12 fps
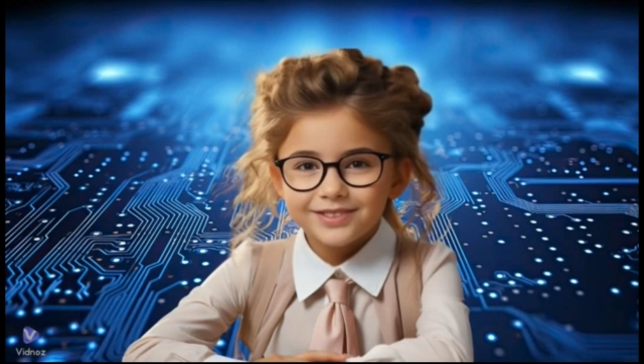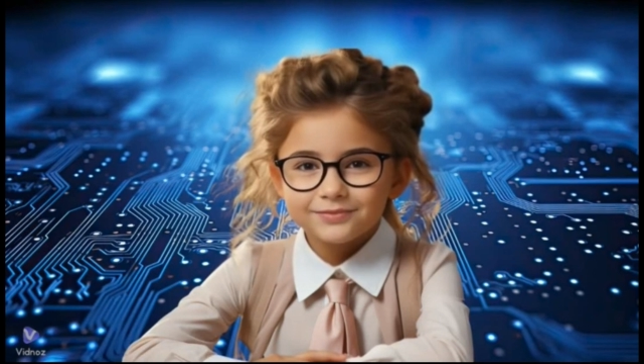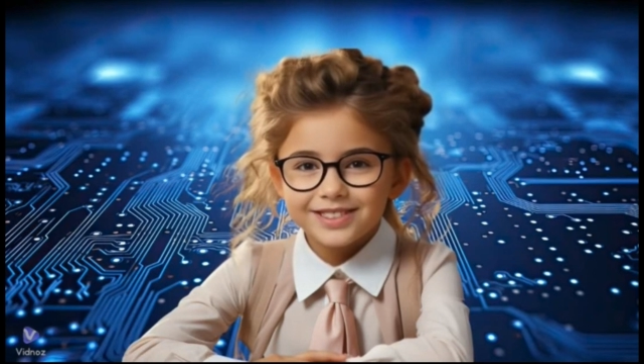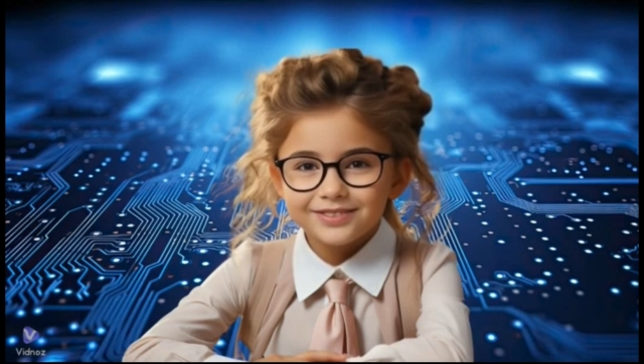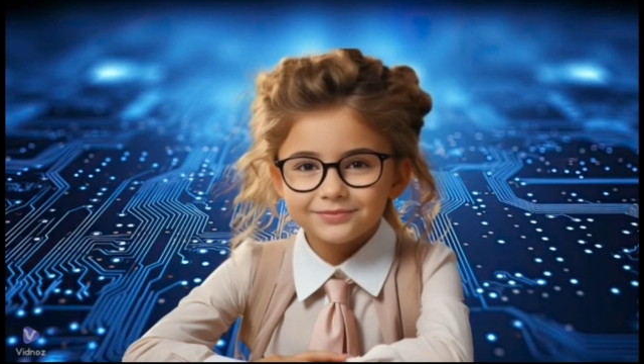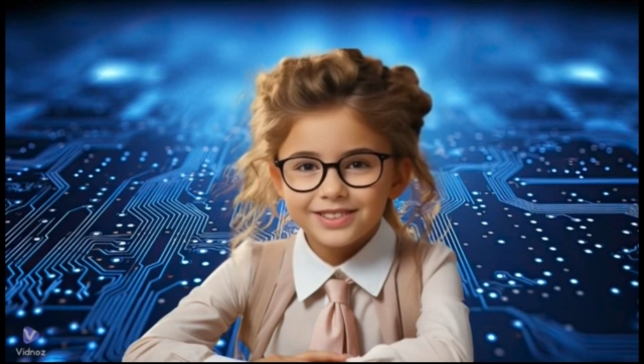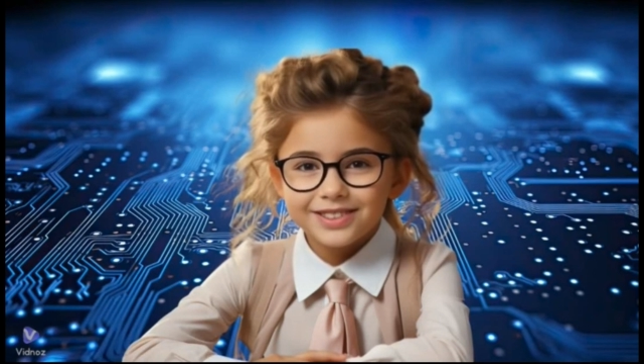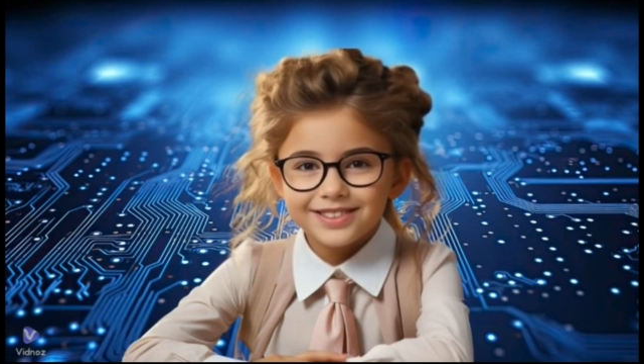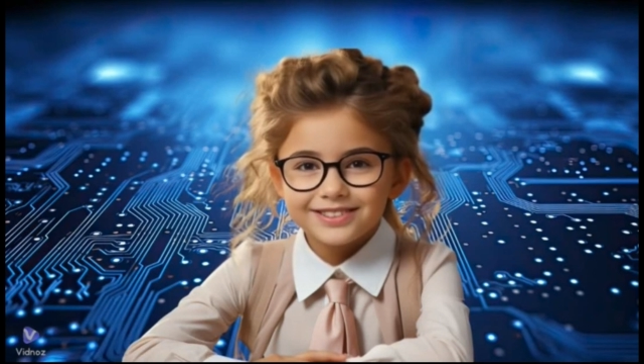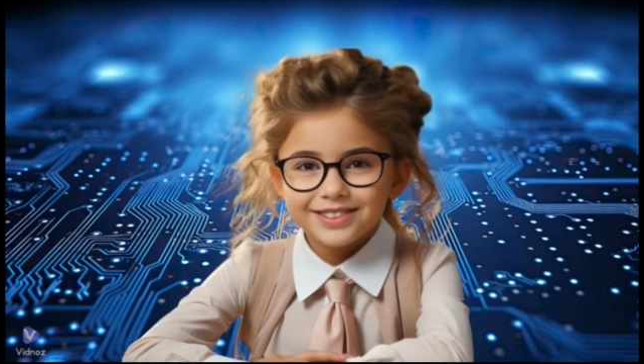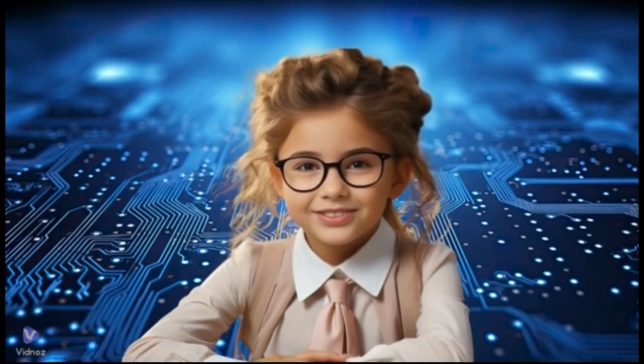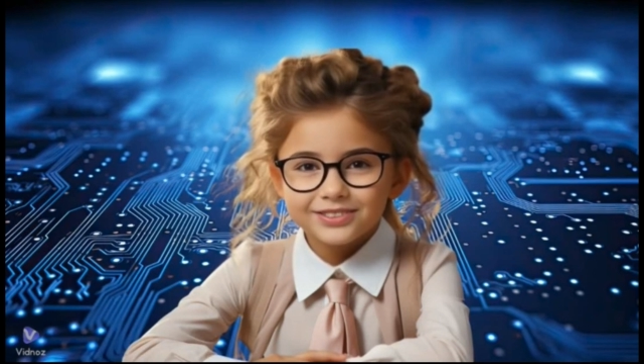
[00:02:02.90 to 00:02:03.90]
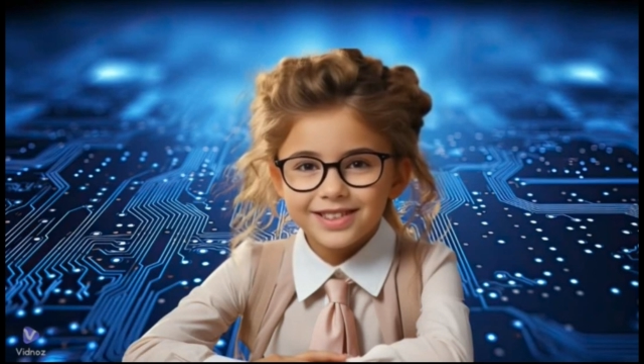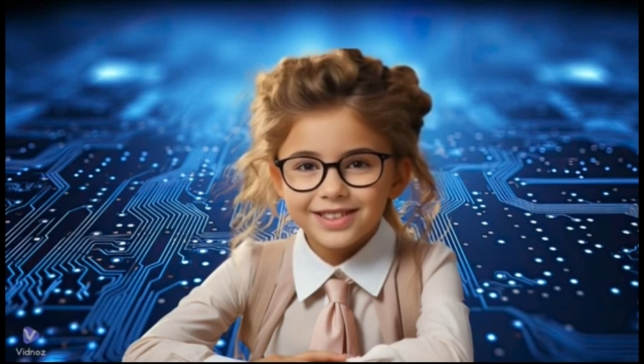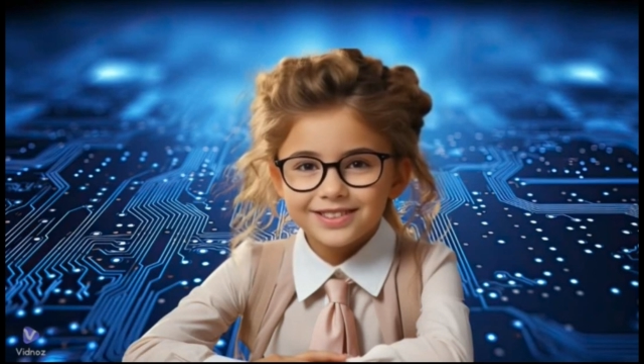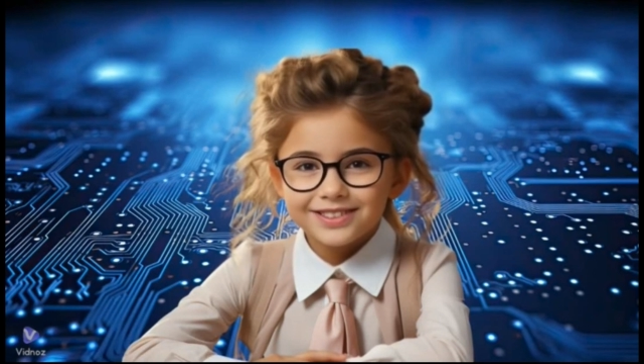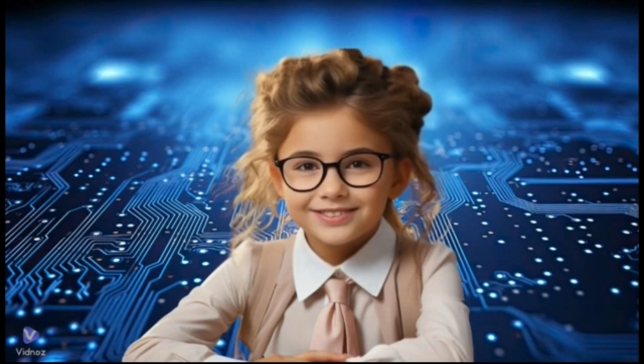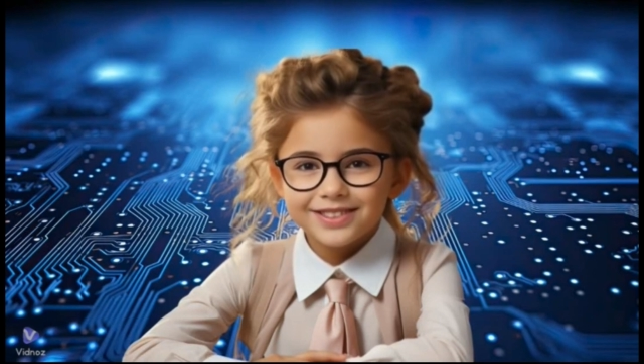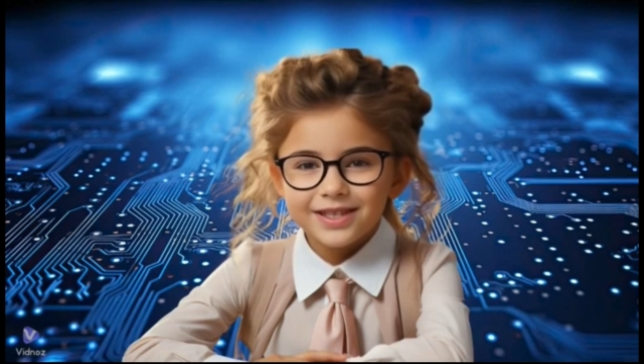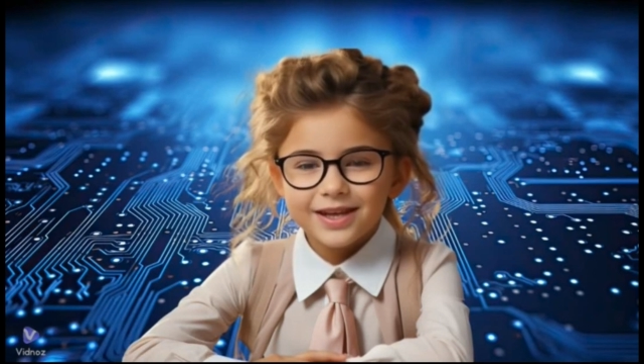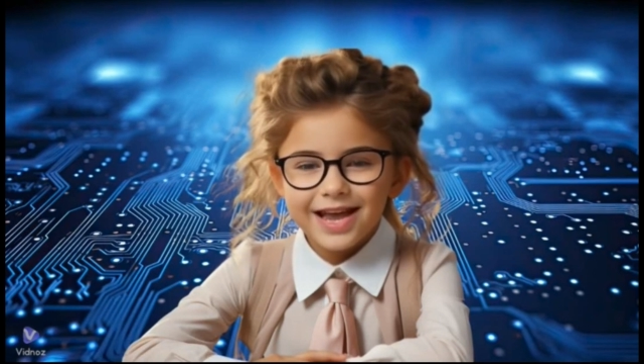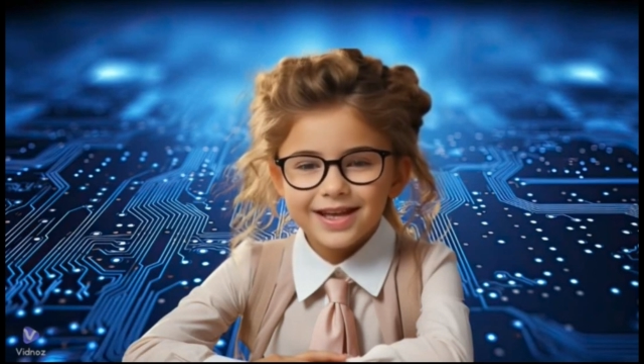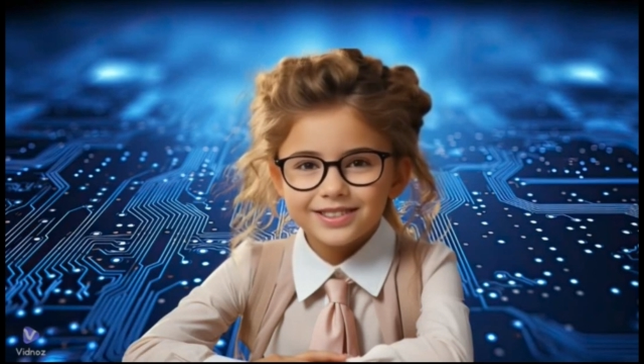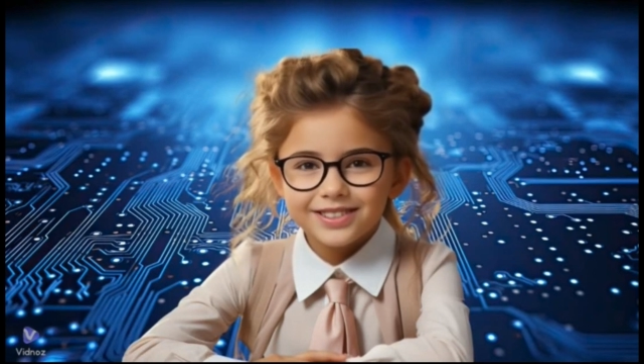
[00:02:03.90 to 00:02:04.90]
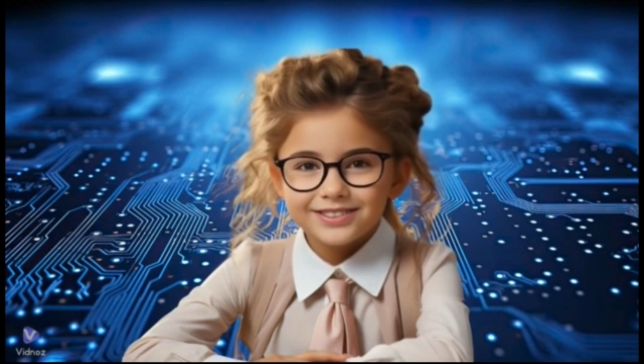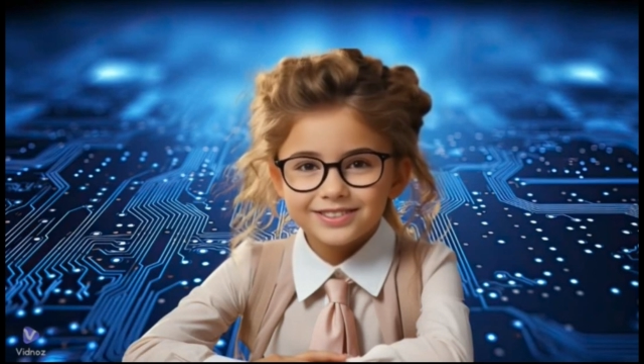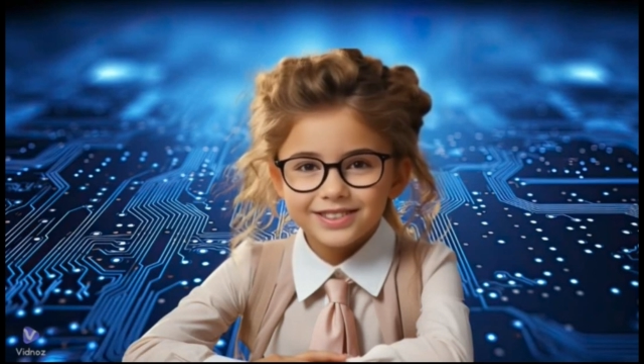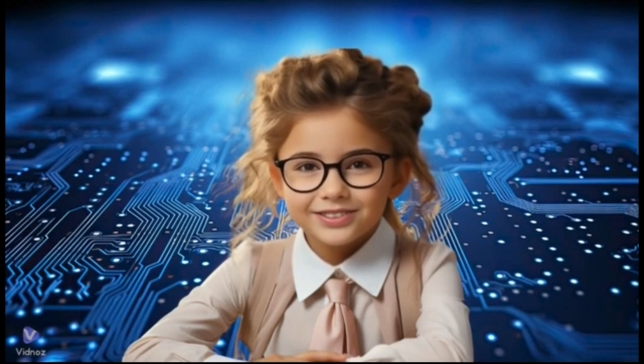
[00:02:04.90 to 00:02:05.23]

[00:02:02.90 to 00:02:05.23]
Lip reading: and manipulate dictionaries, access